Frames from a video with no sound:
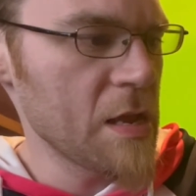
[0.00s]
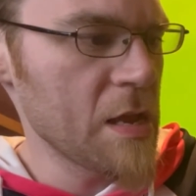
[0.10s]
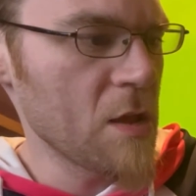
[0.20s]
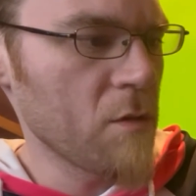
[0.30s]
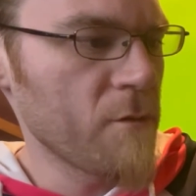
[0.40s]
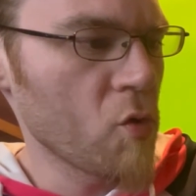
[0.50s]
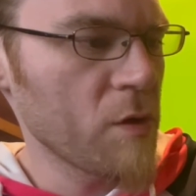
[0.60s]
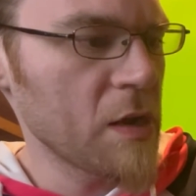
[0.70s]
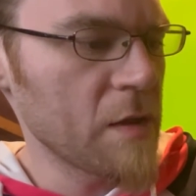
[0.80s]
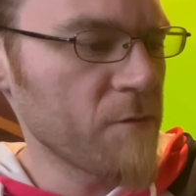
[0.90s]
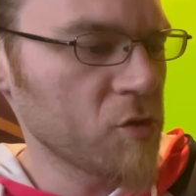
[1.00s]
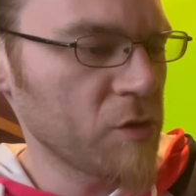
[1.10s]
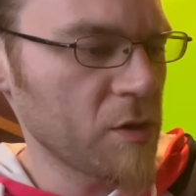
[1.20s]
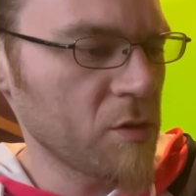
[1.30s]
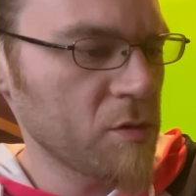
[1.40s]
Ilvori
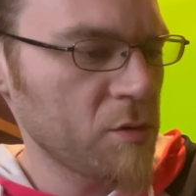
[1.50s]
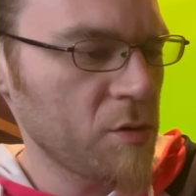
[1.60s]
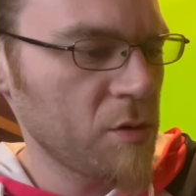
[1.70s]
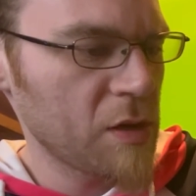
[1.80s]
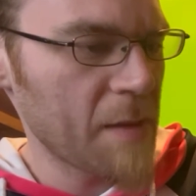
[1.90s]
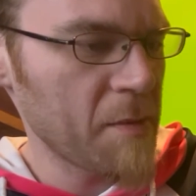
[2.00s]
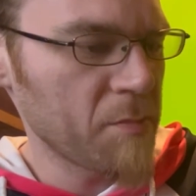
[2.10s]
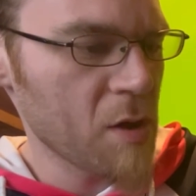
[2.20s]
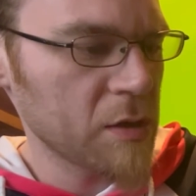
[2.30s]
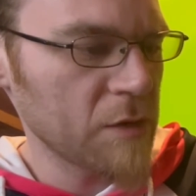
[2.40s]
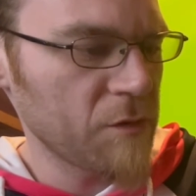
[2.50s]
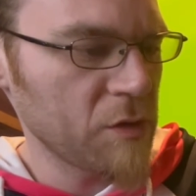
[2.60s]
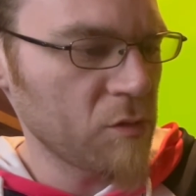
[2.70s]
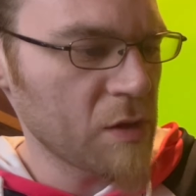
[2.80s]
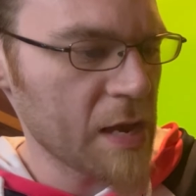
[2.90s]
Infiltrator. Can't be blocked if
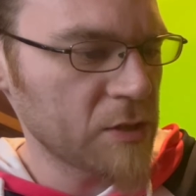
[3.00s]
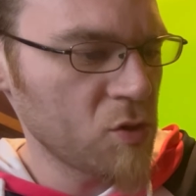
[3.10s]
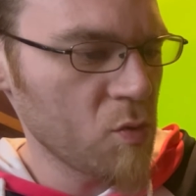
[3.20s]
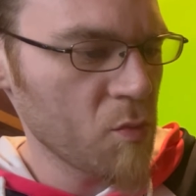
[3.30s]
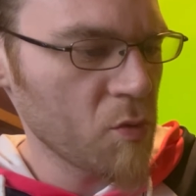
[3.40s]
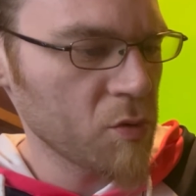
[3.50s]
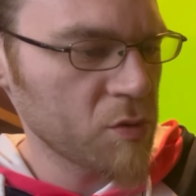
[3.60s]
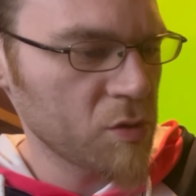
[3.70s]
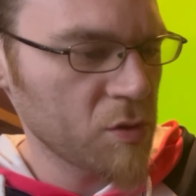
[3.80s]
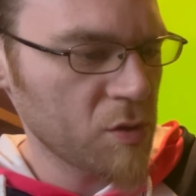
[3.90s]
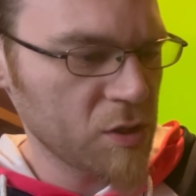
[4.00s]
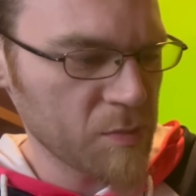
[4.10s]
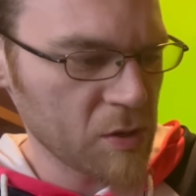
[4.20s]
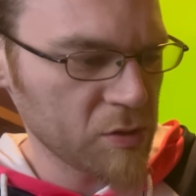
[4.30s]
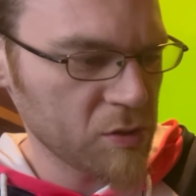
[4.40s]
you cast 2 more
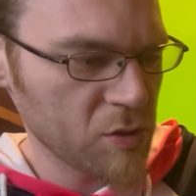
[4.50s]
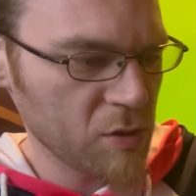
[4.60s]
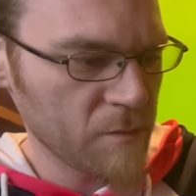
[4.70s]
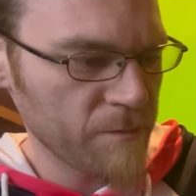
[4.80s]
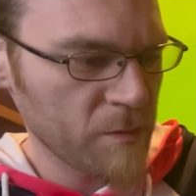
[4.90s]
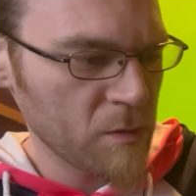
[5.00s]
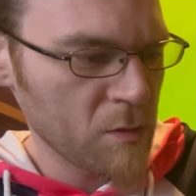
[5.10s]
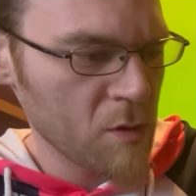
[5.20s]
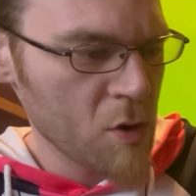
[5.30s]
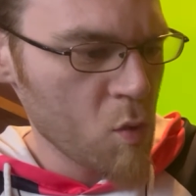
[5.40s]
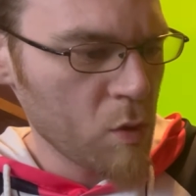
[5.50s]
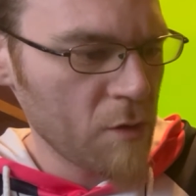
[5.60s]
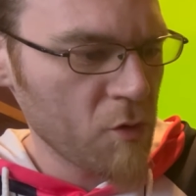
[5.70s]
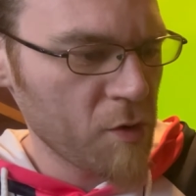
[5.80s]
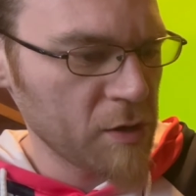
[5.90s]
spells this turn.
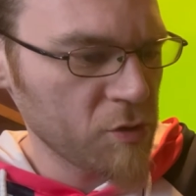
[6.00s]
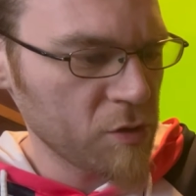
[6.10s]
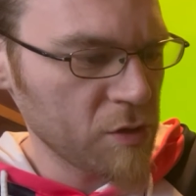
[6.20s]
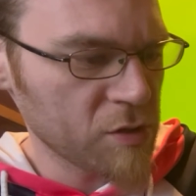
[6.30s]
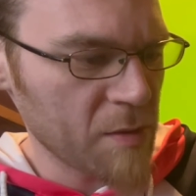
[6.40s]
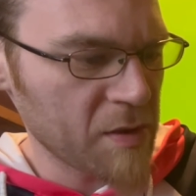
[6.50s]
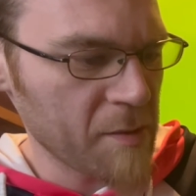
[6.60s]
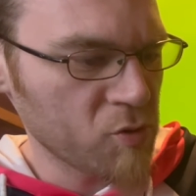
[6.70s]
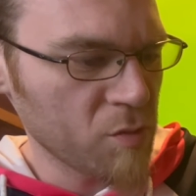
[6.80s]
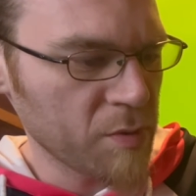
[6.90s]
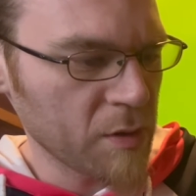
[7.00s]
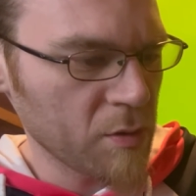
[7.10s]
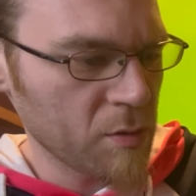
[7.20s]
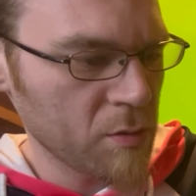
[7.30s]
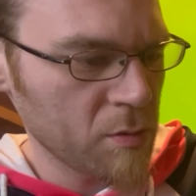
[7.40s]
Whenever a creature deals combat damage to a
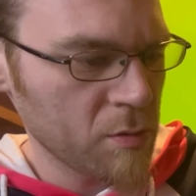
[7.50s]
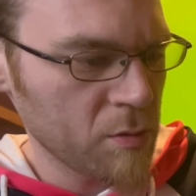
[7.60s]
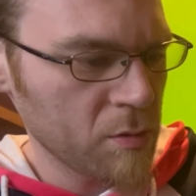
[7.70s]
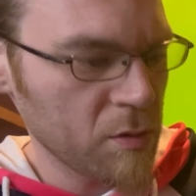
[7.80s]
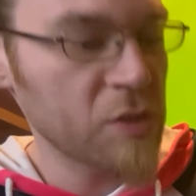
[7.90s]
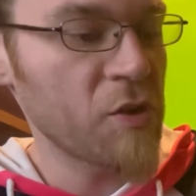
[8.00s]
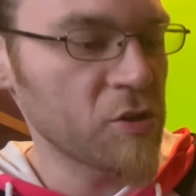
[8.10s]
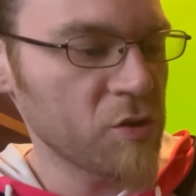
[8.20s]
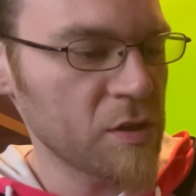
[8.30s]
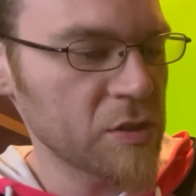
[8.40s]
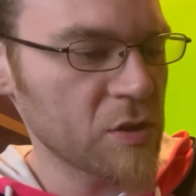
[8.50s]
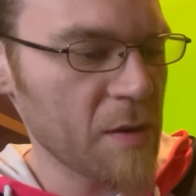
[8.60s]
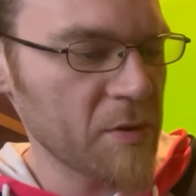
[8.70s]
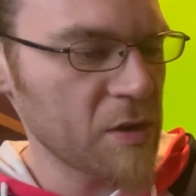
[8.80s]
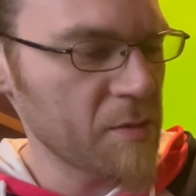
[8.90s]
player, this creature deals
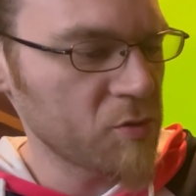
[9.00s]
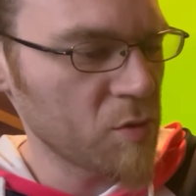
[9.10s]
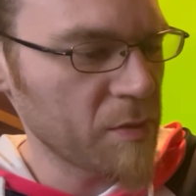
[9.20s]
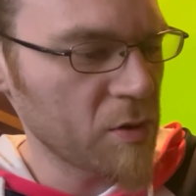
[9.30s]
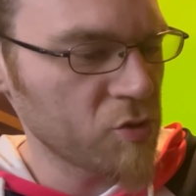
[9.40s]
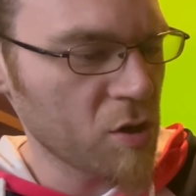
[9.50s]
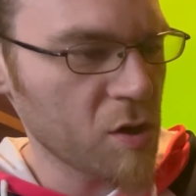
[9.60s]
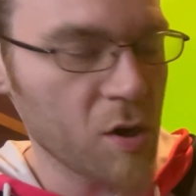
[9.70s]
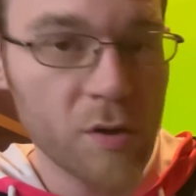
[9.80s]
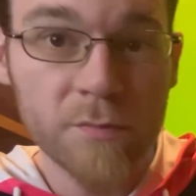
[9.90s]
combat damage to a player, draw a card.